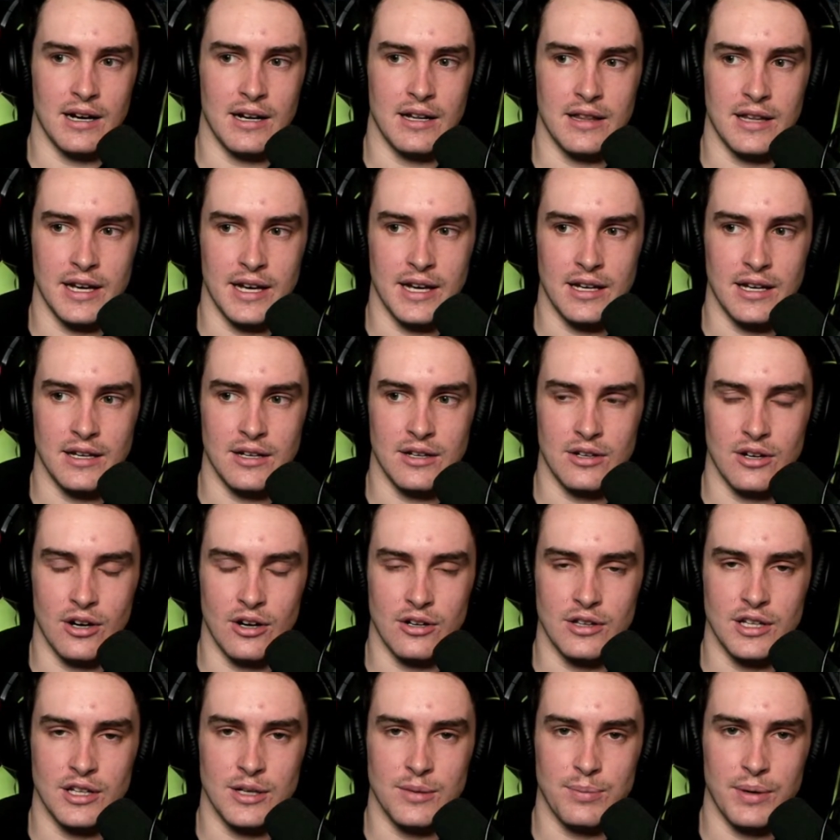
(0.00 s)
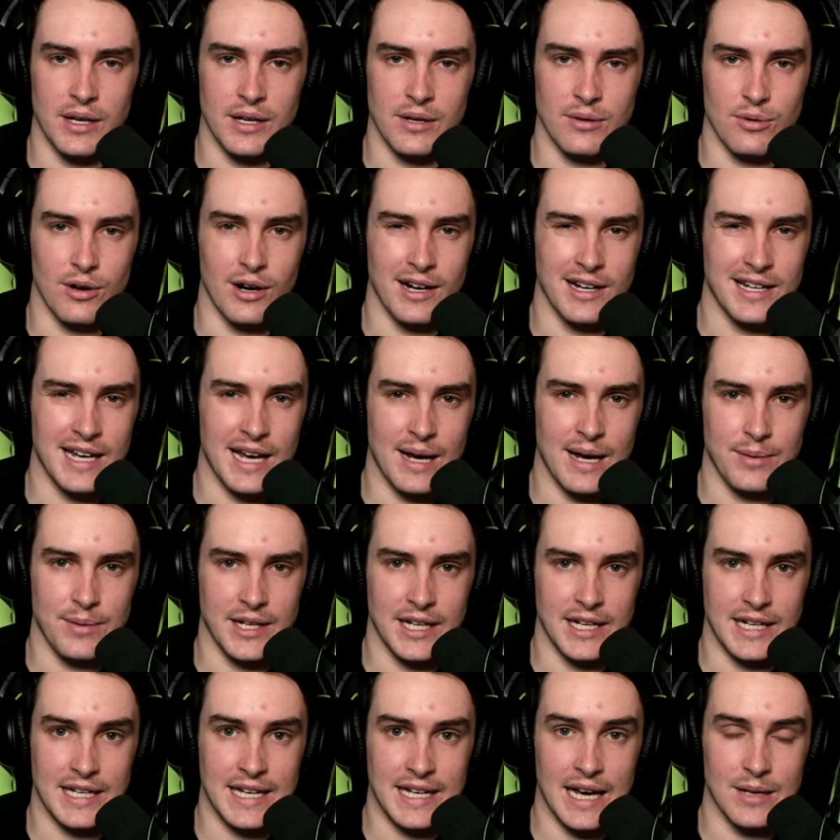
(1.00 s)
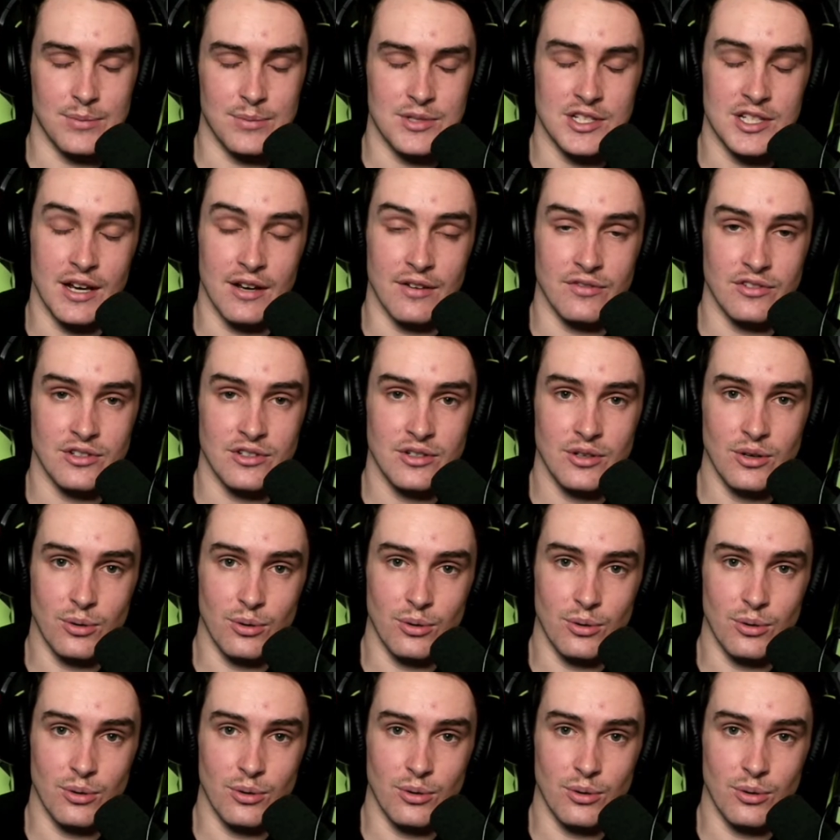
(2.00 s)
They only beat Right Gaming in a game 7,